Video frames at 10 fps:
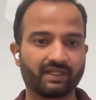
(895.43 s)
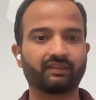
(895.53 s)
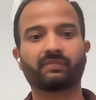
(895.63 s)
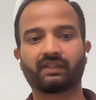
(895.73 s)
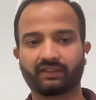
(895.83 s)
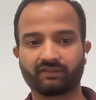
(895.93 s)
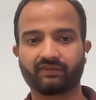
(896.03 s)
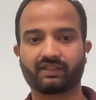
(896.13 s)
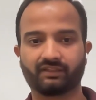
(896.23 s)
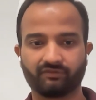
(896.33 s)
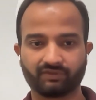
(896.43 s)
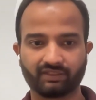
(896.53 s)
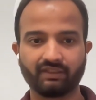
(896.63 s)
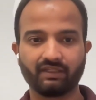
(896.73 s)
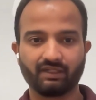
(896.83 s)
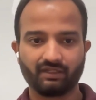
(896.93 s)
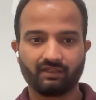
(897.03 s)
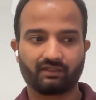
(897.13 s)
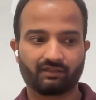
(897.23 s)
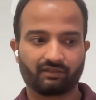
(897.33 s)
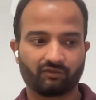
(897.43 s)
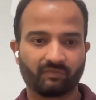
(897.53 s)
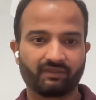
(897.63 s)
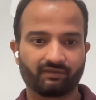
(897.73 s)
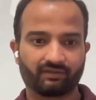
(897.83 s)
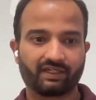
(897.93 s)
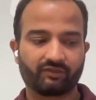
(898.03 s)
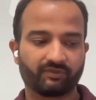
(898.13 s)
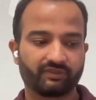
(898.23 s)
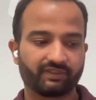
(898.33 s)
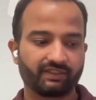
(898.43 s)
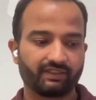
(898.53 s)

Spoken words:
and the plugins which are using open source dashboards.